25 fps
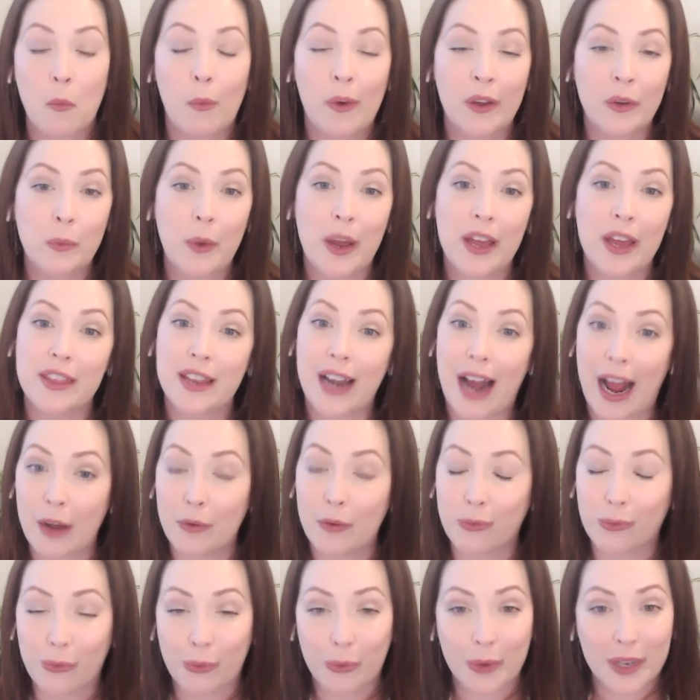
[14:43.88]
One way that
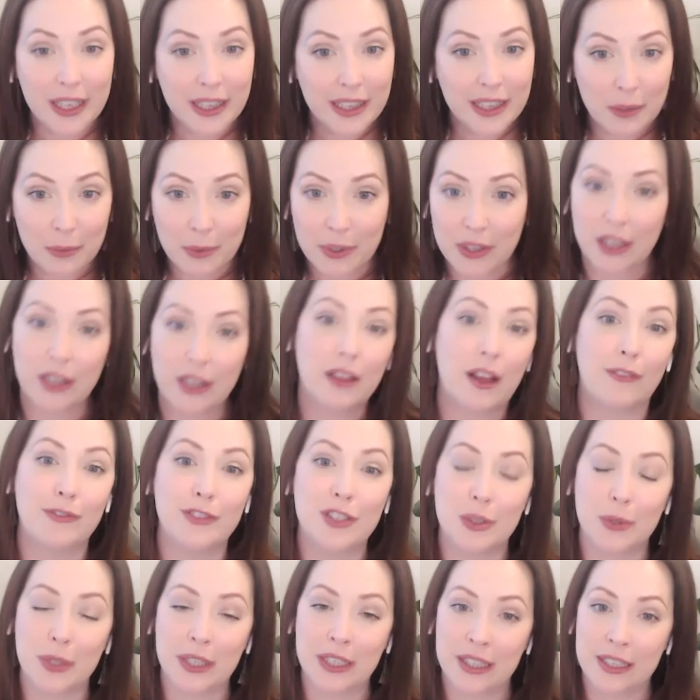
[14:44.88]
I really, really
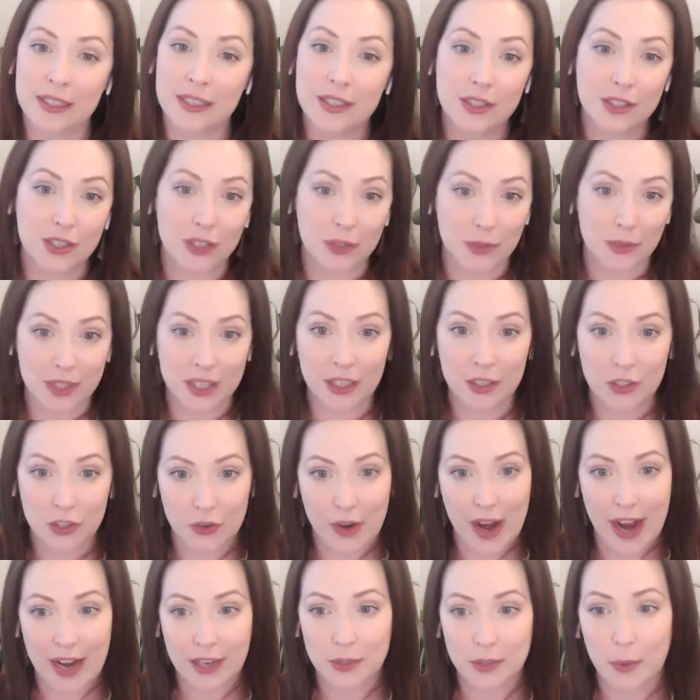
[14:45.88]
love doing this is using
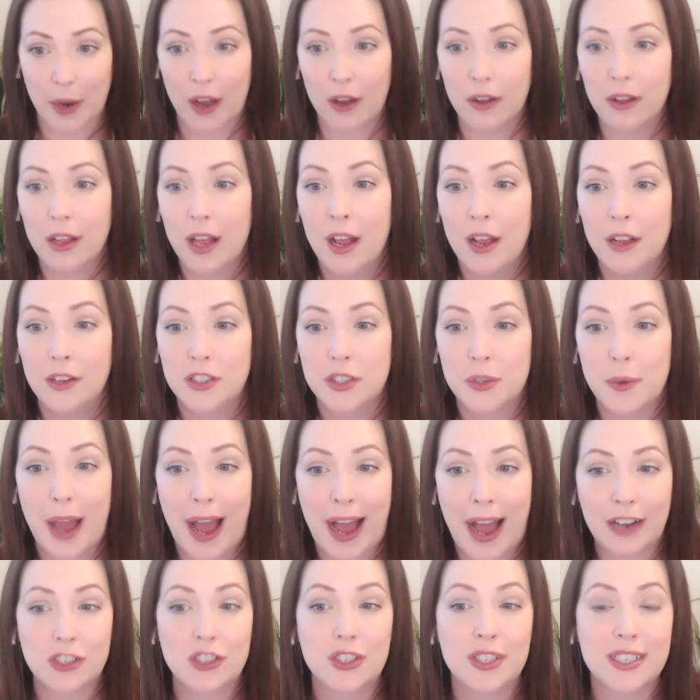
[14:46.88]
AttractWell
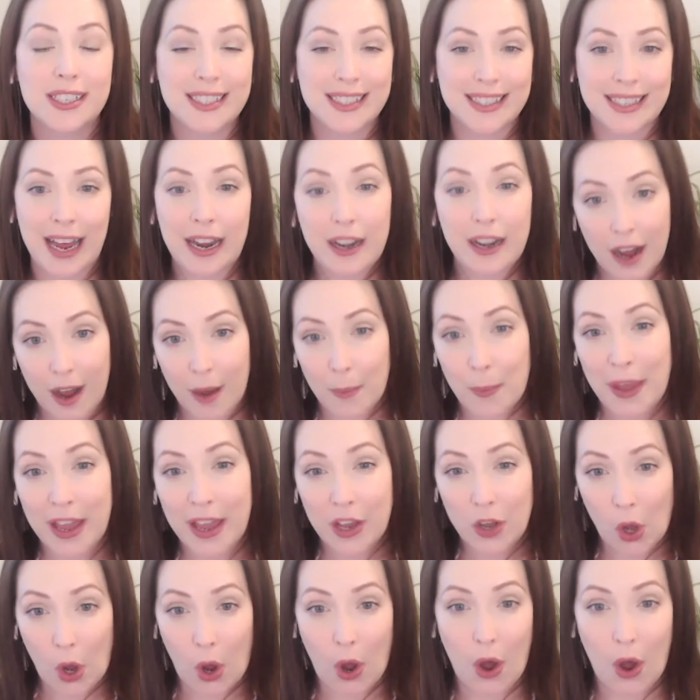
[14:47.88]
to actually set up
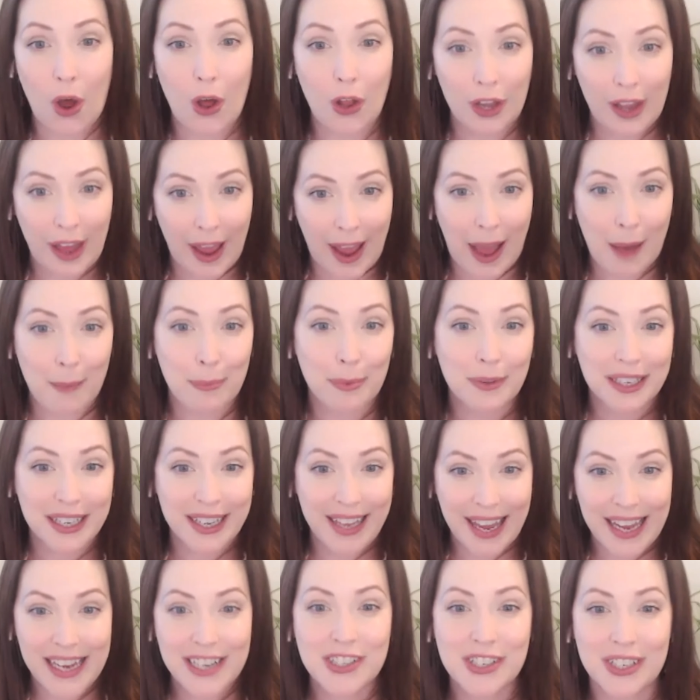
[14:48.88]
a call
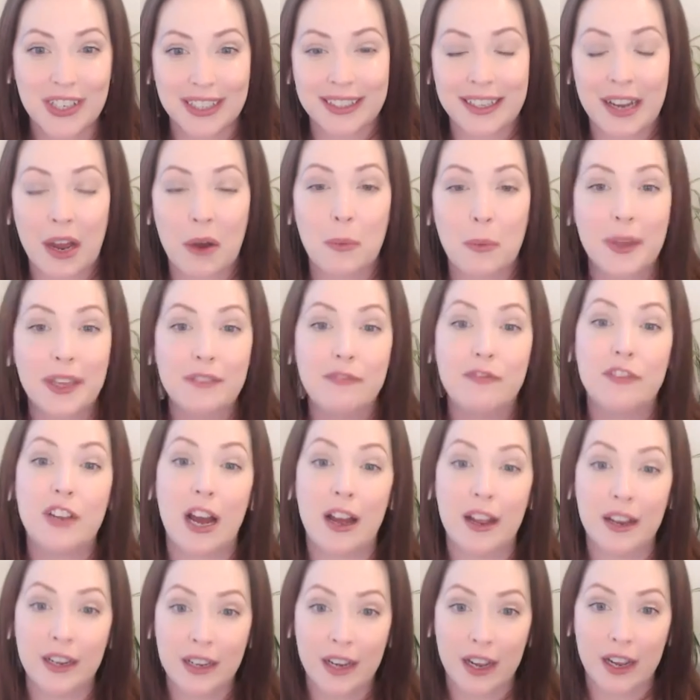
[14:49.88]
application. Now, we've
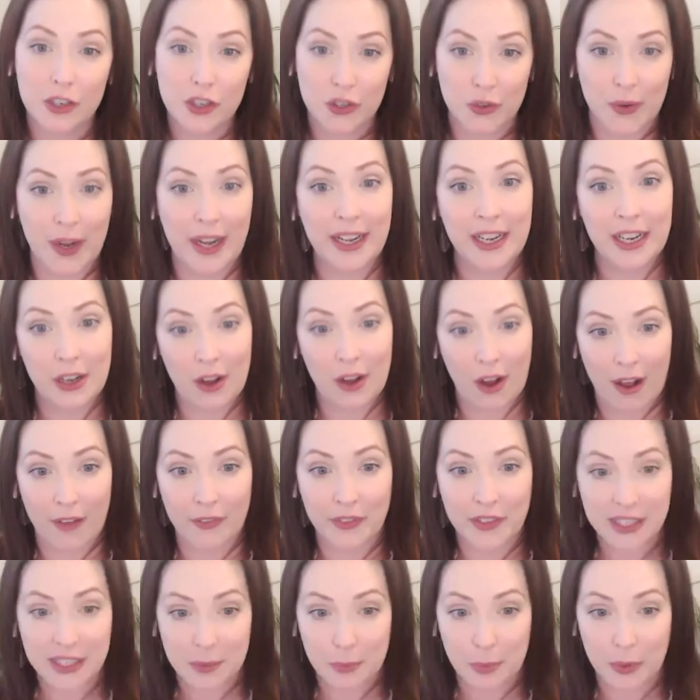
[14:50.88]
done a training
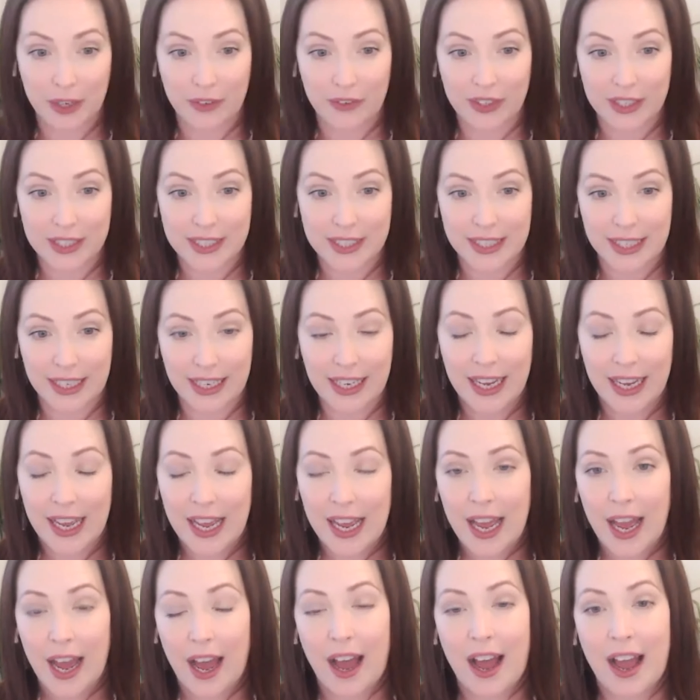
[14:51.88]
on this previously,
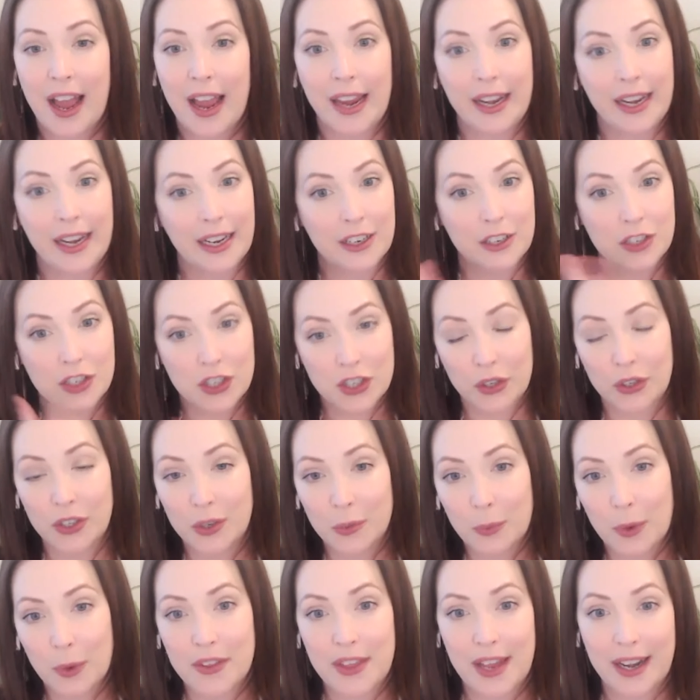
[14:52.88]
and I can show
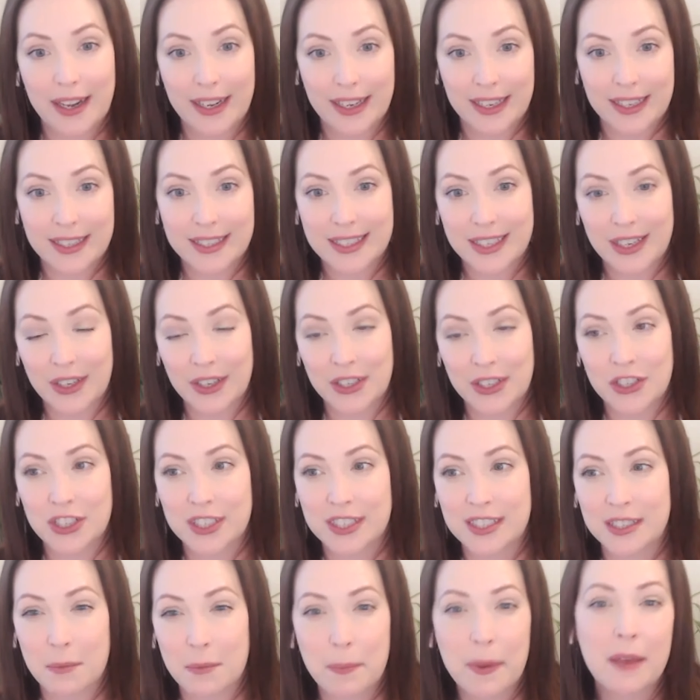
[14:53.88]
you where that is here in
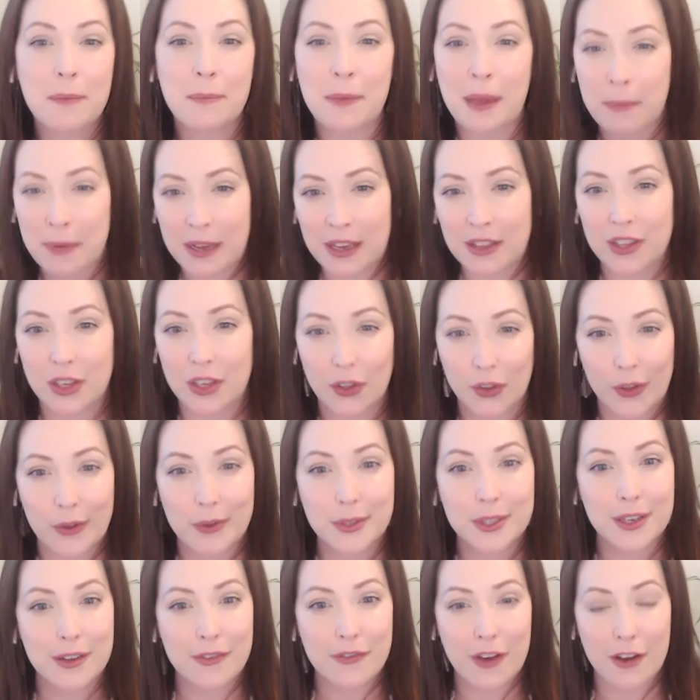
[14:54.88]
just a bit, maybe at the
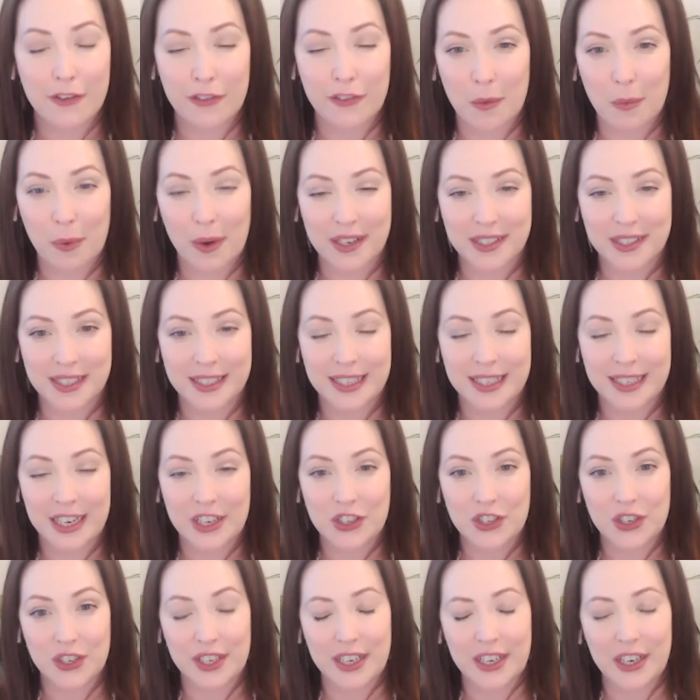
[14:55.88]
close of our
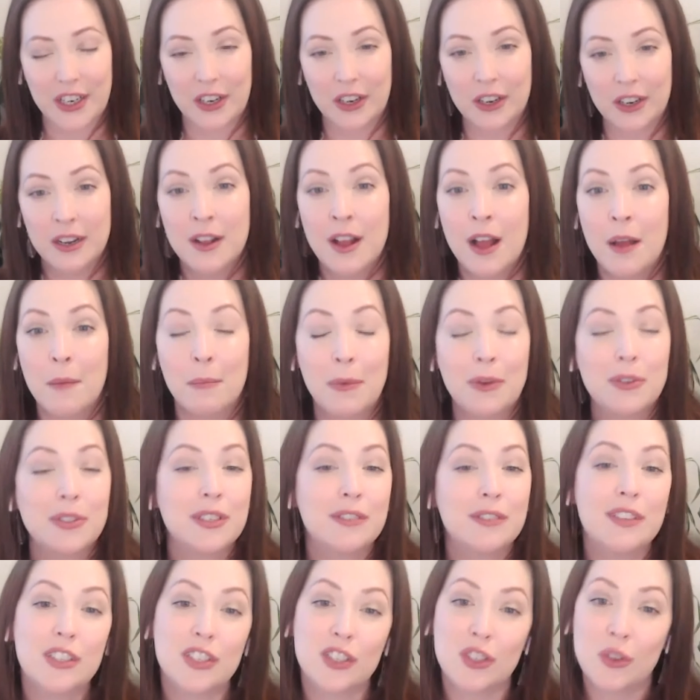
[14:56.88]
presentation here.
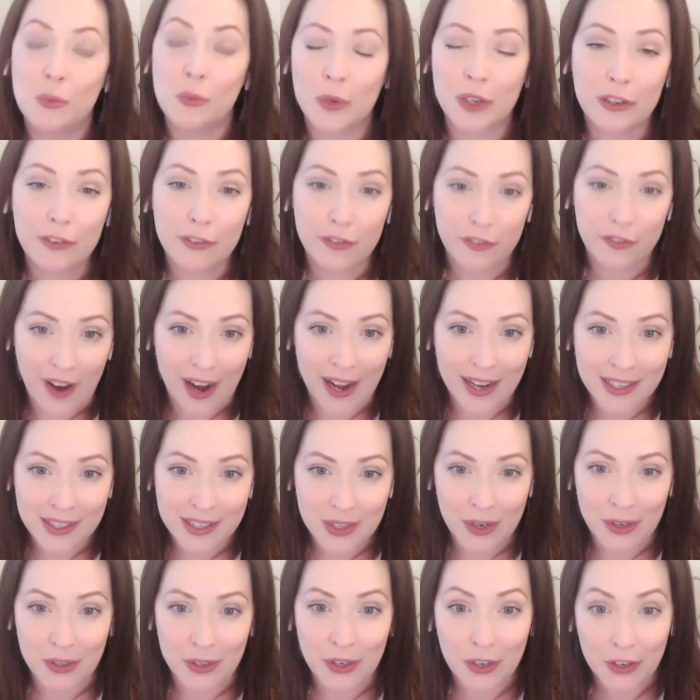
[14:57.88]
Most of this you will
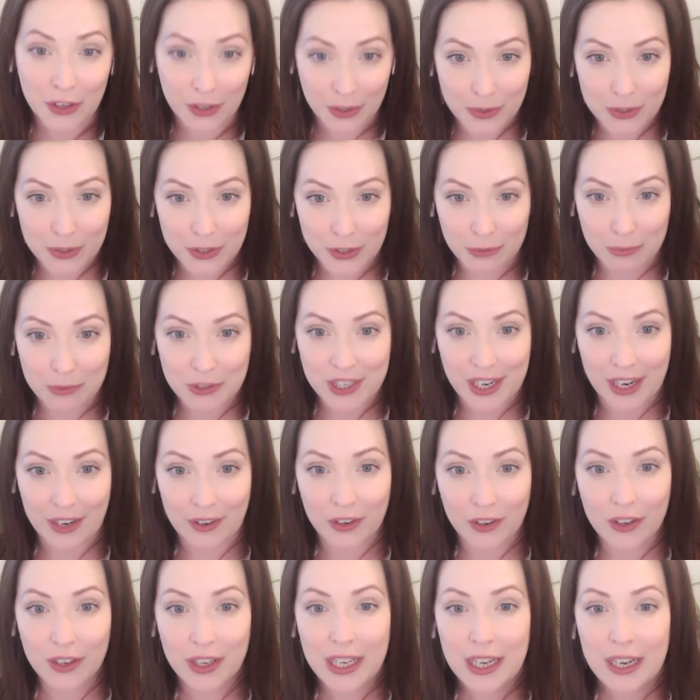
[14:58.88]
find on our YouTube
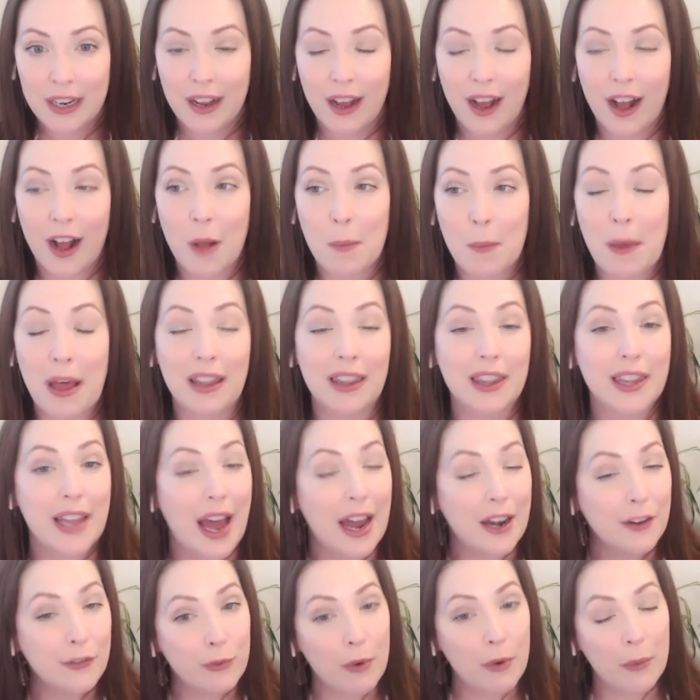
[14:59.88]
channel. A
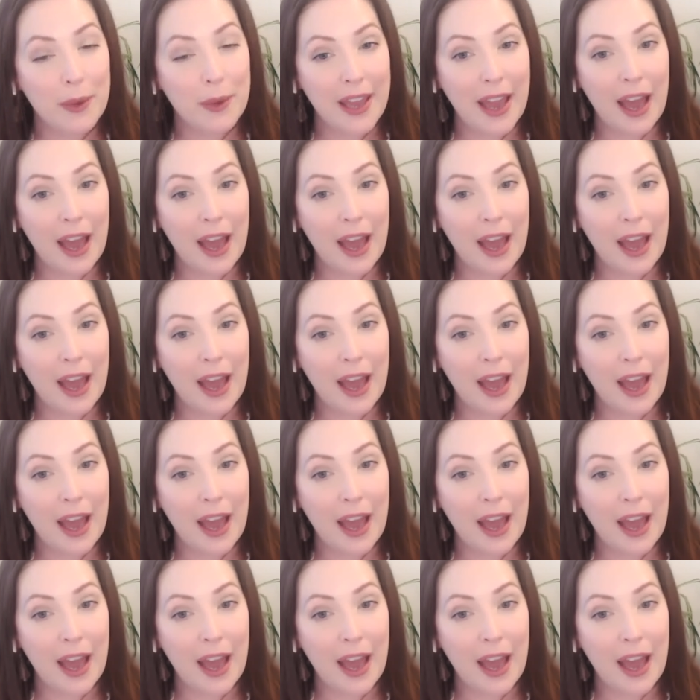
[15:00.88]
lot of what